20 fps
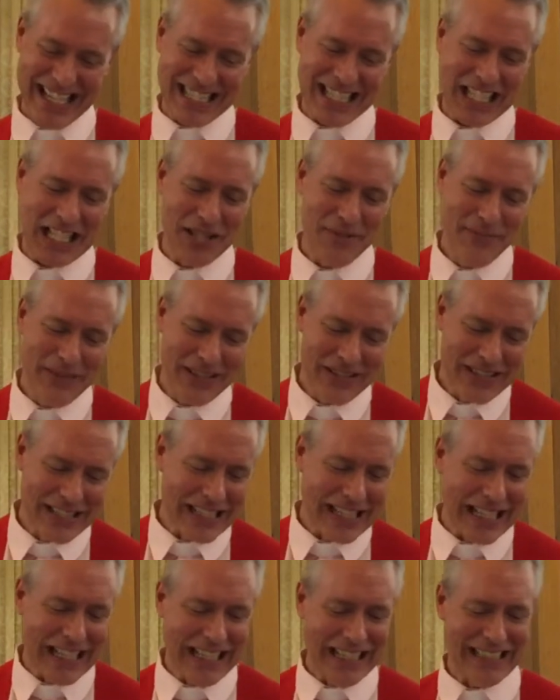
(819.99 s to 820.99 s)
as a
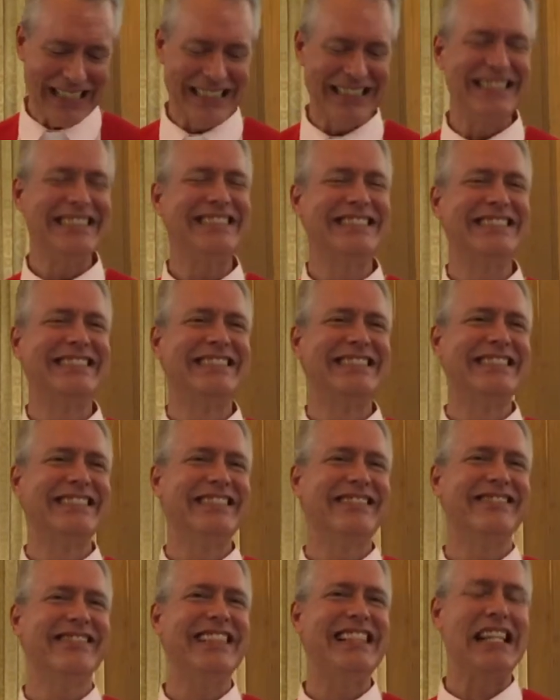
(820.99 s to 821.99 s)
community,
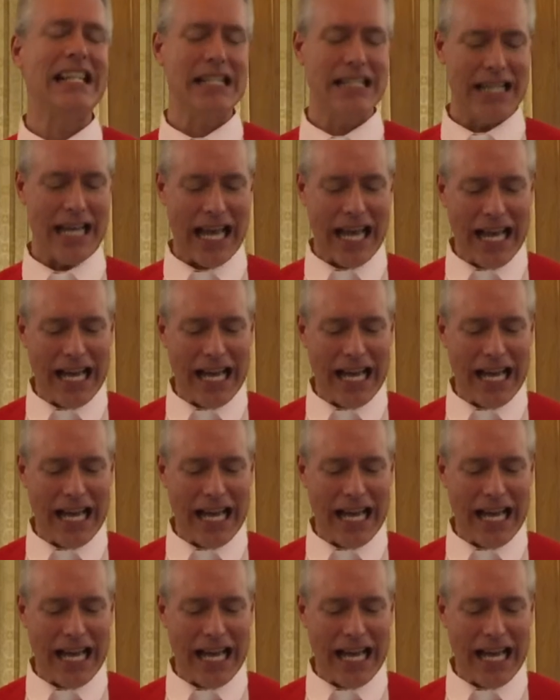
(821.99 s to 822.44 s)
we need to